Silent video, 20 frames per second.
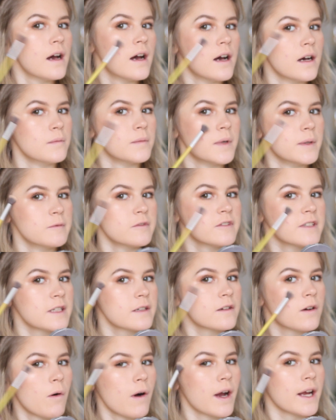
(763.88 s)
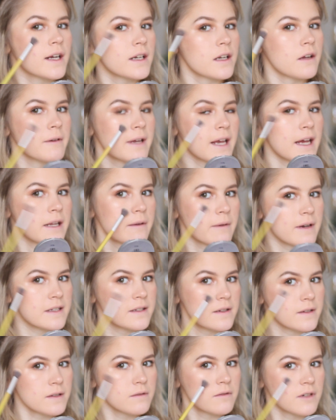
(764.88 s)
I'm already quite glowy anyway,
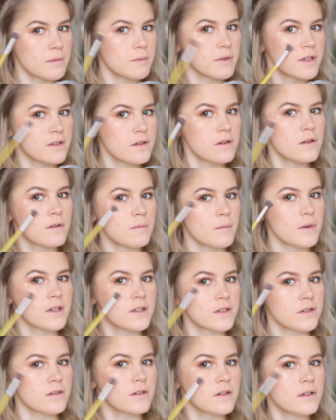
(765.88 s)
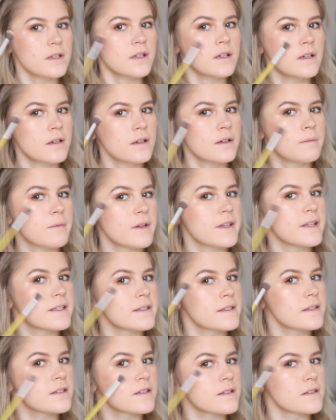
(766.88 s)
so I don't want to put too much on, but
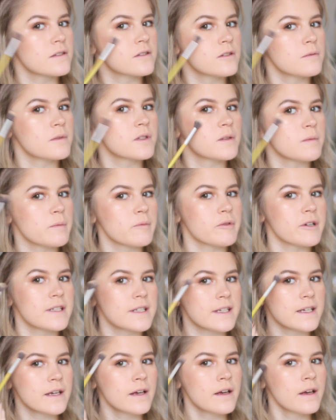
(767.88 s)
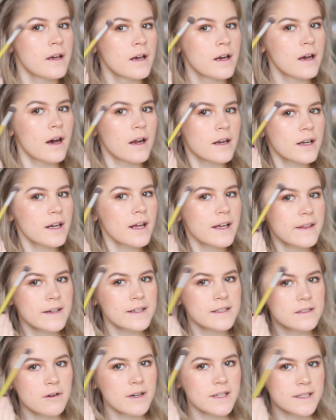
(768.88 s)
this is just super, super pretty. And I like
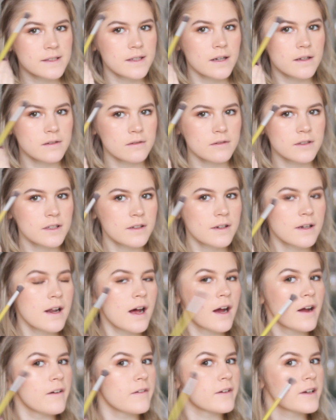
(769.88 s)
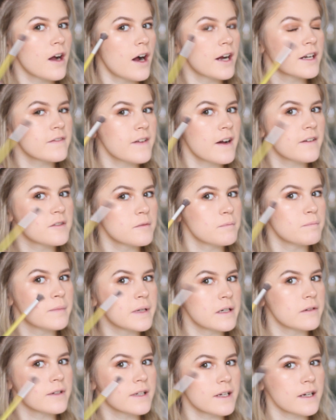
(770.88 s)
that it's quite subtle, you can kind of have to
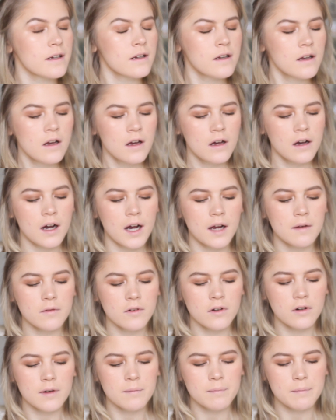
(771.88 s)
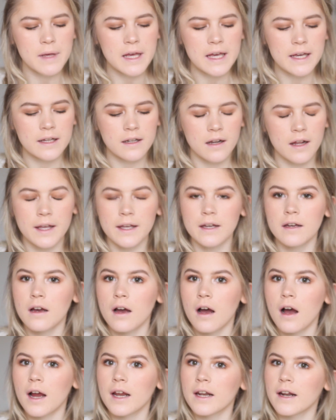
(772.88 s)
build it. I'm not a big like
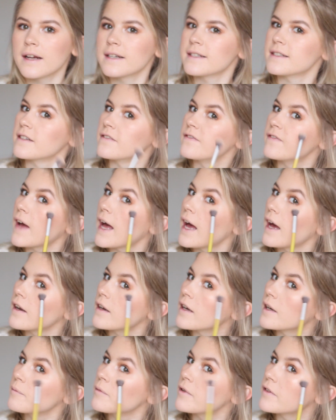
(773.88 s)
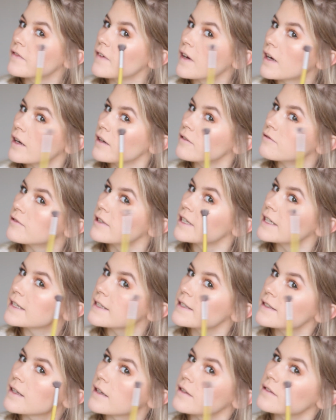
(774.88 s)
highlighter fan, I prefer a really
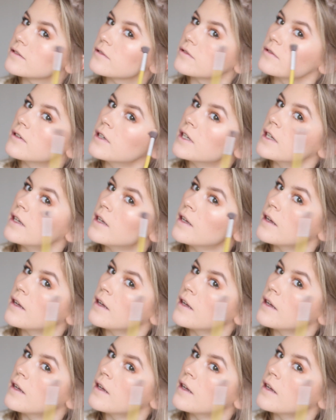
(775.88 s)
subtle